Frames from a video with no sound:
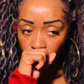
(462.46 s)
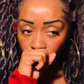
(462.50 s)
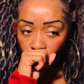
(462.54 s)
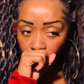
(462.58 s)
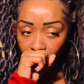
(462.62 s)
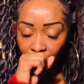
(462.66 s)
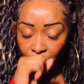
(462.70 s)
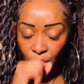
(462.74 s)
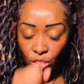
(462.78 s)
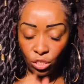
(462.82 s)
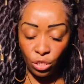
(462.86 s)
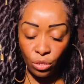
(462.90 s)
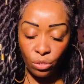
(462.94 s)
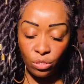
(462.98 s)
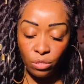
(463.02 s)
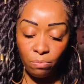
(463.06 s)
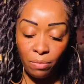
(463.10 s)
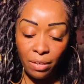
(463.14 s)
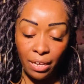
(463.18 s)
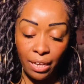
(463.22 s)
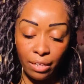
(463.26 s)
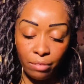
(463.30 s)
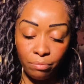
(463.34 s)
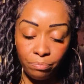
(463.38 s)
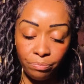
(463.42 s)
Excuse
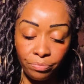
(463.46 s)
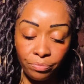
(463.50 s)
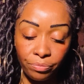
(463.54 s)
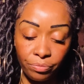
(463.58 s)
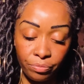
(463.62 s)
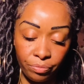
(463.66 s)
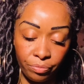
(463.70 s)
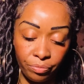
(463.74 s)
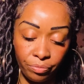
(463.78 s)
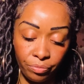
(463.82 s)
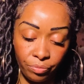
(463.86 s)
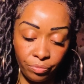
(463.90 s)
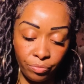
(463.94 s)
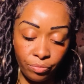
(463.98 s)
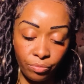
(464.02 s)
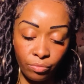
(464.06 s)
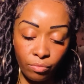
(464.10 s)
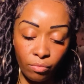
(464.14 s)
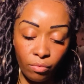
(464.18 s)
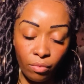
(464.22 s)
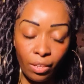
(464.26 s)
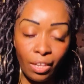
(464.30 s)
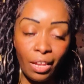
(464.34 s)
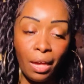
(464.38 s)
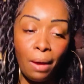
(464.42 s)
me.
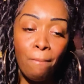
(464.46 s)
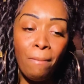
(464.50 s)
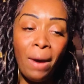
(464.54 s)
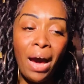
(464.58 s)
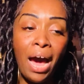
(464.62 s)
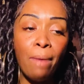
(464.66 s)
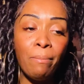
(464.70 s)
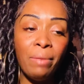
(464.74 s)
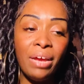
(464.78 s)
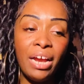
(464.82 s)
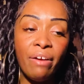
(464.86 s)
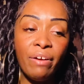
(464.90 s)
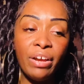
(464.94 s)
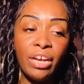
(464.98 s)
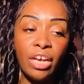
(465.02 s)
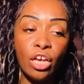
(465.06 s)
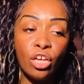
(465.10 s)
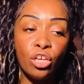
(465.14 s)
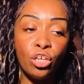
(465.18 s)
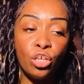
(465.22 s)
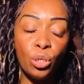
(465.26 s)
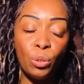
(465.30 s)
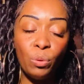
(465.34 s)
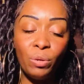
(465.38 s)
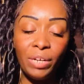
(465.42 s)
But I'm hearing a
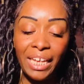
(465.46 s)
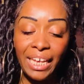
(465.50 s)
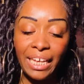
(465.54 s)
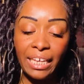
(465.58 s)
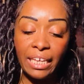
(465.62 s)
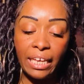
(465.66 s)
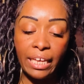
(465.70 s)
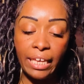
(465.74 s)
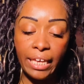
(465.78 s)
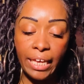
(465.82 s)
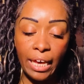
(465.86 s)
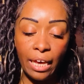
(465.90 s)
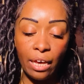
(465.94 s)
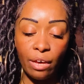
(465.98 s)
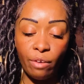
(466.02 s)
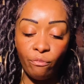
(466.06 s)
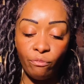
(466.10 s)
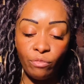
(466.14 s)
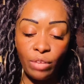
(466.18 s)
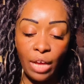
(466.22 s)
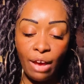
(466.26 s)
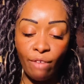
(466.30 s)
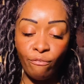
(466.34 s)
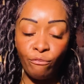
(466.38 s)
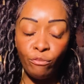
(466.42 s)
unique
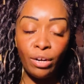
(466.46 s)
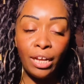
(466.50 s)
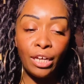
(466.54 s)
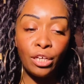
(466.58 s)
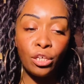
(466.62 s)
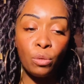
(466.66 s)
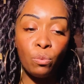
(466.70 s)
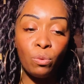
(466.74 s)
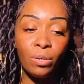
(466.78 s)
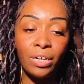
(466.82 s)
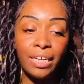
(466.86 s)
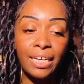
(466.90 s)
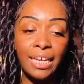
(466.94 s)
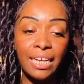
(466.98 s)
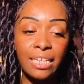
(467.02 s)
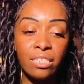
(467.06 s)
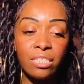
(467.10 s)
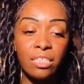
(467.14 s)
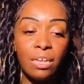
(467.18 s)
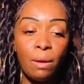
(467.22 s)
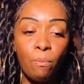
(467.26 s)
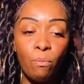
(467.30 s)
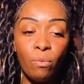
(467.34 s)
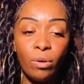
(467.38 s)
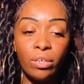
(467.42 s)
gift. I feel like you want to get
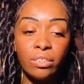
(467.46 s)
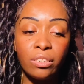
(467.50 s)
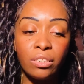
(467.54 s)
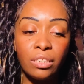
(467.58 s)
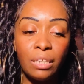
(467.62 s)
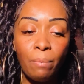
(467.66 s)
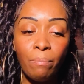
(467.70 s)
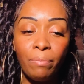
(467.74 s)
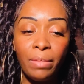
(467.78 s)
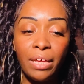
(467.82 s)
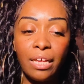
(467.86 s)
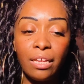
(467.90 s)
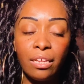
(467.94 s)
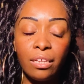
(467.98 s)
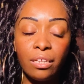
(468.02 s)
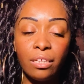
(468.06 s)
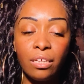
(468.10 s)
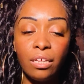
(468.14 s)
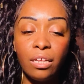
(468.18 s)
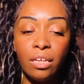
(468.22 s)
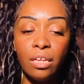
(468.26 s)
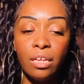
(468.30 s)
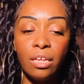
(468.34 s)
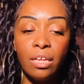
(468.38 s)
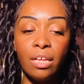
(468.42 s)
someone something
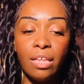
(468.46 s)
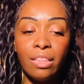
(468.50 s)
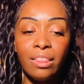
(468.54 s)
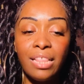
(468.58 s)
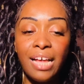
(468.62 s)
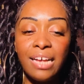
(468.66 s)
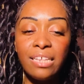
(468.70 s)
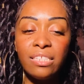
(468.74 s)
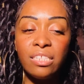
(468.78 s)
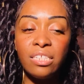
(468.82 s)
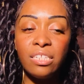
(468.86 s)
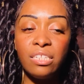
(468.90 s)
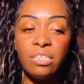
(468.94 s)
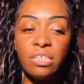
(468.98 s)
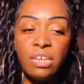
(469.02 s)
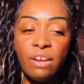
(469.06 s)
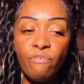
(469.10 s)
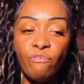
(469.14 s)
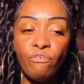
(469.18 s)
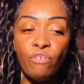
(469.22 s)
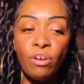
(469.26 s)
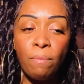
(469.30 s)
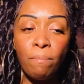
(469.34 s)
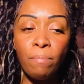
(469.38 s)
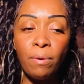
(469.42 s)
that's
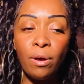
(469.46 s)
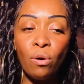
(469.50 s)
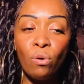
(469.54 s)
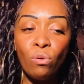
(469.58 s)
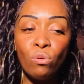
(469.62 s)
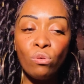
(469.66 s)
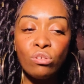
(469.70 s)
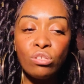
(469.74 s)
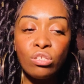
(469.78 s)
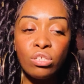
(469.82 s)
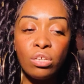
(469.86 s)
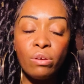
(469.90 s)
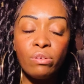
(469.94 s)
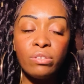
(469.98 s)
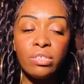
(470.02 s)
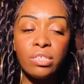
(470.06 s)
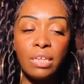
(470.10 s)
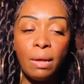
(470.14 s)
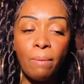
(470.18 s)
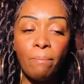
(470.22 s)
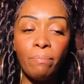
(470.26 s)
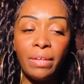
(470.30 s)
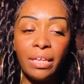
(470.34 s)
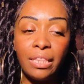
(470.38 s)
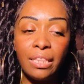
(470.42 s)
different, but also
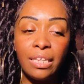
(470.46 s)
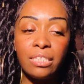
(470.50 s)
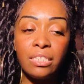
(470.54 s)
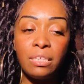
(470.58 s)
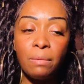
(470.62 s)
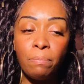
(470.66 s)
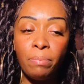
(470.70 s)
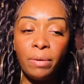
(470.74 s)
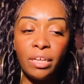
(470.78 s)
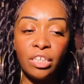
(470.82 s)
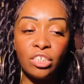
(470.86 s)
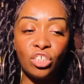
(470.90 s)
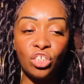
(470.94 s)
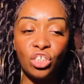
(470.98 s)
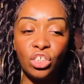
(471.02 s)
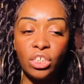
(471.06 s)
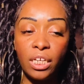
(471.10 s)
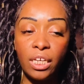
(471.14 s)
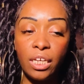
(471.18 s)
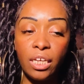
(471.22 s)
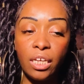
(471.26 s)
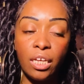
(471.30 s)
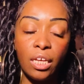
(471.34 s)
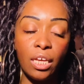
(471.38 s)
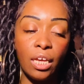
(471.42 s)
something that's a bit
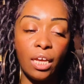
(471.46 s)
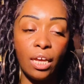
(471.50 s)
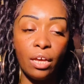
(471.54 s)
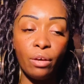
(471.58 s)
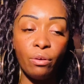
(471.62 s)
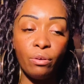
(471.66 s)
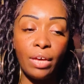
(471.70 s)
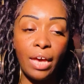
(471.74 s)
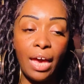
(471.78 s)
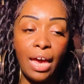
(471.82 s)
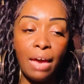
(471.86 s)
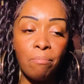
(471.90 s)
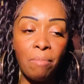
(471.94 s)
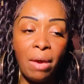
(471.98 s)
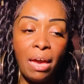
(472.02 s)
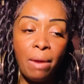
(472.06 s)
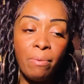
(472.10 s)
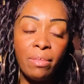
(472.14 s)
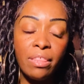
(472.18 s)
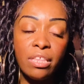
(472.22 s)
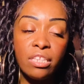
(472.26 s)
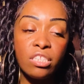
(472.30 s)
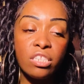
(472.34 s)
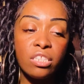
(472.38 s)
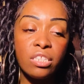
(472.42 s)
cheeky, okay? Maybe
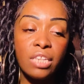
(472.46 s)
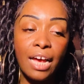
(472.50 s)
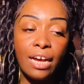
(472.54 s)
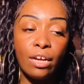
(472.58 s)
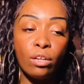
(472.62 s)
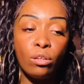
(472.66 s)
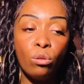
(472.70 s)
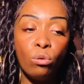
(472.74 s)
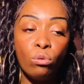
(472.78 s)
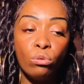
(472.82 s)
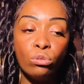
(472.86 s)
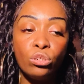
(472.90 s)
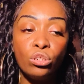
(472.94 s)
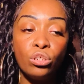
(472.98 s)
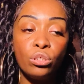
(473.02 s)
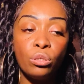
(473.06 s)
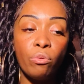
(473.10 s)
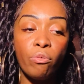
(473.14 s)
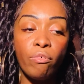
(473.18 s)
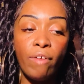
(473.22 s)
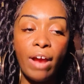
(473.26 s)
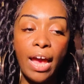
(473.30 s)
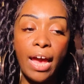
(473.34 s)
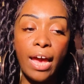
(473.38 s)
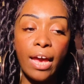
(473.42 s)
this is like
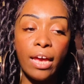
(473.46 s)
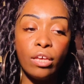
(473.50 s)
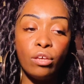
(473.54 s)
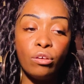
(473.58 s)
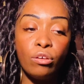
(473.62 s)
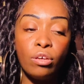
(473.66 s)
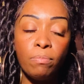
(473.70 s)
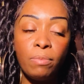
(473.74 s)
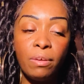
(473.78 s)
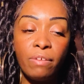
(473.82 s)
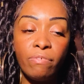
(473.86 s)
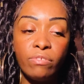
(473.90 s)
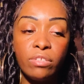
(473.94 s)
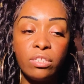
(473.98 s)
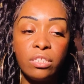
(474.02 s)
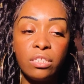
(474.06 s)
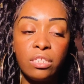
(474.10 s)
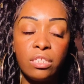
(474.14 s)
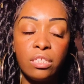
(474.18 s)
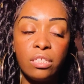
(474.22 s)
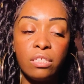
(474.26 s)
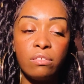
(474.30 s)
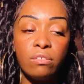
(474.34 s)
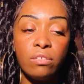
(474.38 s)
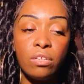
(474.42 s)
lingerie. You could be
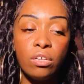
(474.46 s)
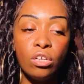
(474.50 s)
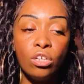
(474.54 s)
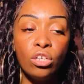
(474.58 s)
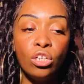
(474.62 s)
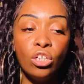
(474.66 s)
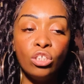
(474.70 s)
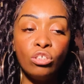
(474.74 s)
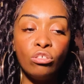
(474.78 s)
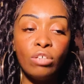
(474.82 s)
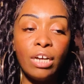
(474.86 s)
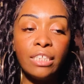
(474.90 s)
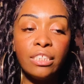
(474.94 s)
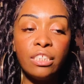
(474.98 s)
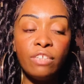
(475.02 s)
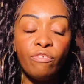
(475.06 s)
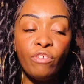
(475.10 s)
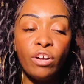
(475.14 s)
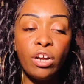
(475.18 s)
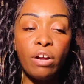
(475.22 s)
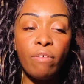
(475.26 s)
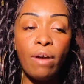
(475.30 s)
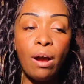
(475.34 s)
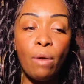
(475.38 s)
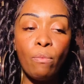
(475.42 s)
trying to
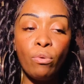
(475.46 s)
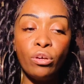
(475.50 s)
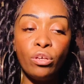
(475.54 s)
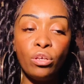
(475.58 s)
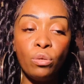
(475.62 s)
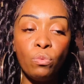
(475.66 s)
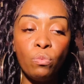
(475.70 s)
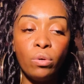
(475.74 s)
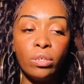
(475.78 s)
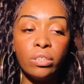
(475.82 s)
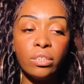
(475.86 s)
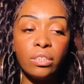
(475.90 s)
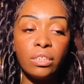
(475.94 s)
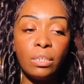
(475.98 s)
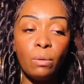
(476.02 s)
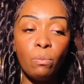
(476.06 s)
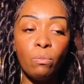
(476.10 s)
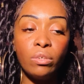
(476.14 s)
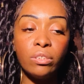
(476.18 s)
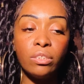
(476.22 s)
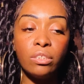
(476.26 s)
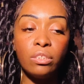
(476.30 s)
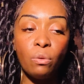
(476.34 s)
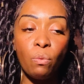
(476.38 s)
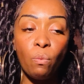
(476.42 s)
figure out what you want
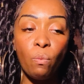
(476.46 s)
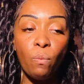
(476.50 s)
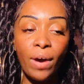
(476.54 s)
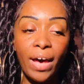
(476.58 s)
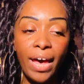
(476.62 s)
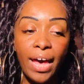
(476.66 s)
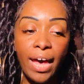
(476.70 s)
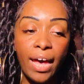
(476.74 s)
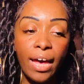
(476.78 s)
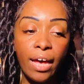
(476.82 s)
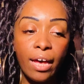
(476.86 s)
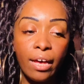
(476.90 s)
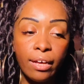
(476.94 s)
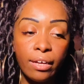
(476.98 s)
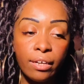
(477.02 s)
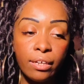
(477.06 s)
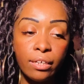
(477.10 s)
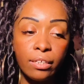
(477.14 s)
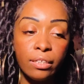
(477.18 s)
someone to wear,